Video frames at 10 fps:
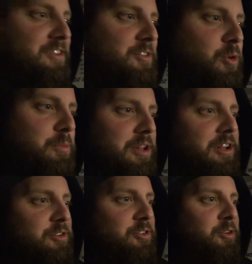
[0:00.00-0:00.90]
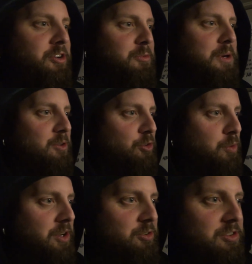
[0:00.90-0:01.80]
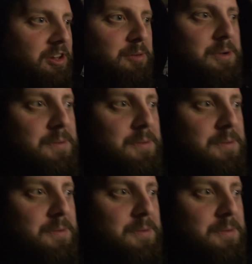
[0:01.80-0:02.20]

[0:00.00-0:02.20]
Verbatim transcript: It's told me a lot of stories about the swingers club.